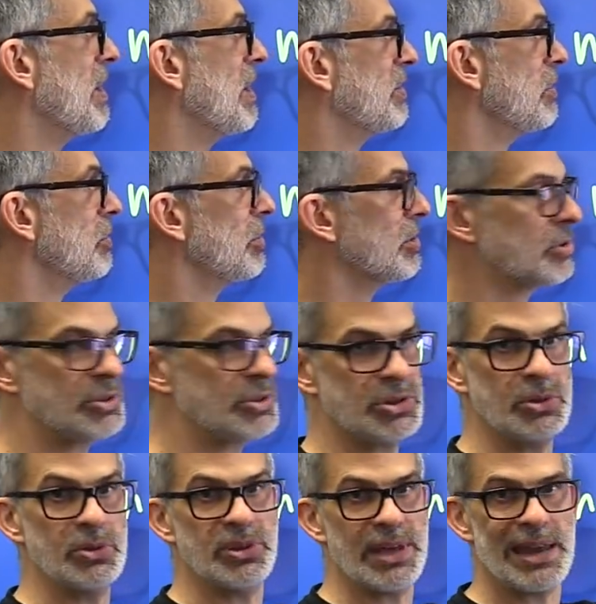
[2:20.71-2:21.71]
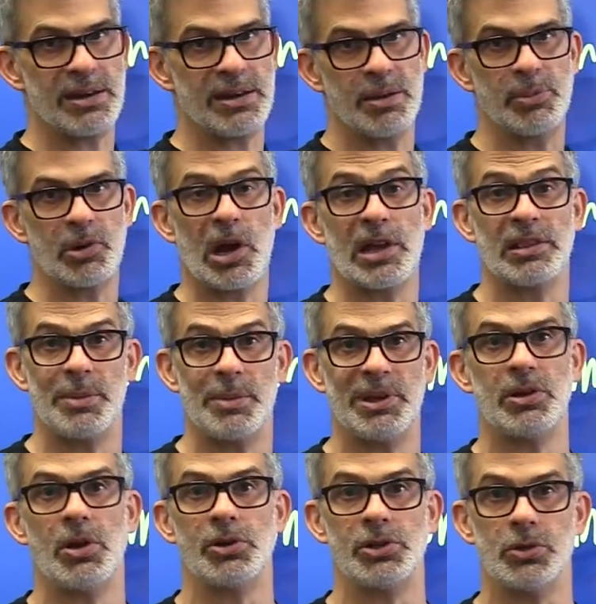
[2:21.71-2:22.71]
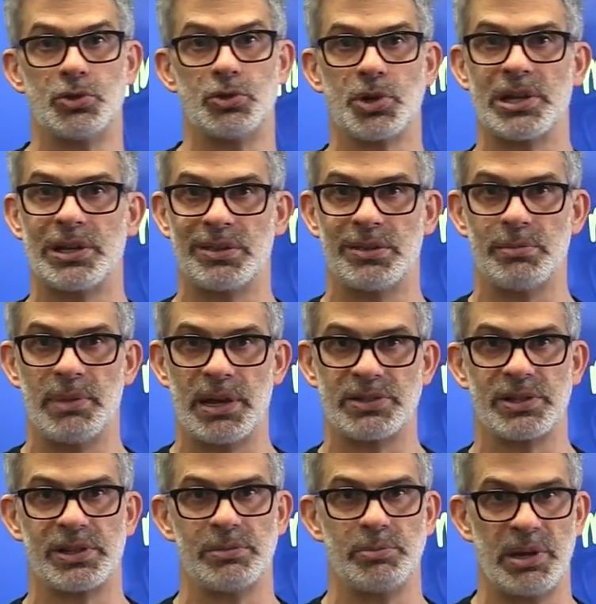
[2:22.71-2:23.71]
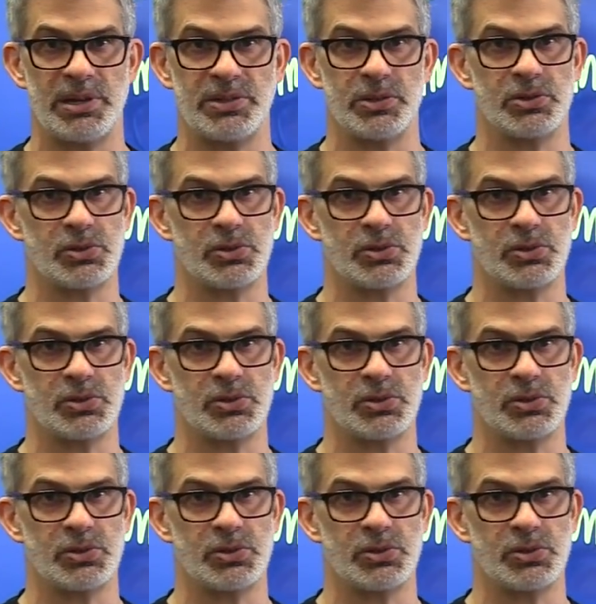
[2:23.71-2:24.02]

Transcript: Messenger to that number and let me know you traded the Mexican Peso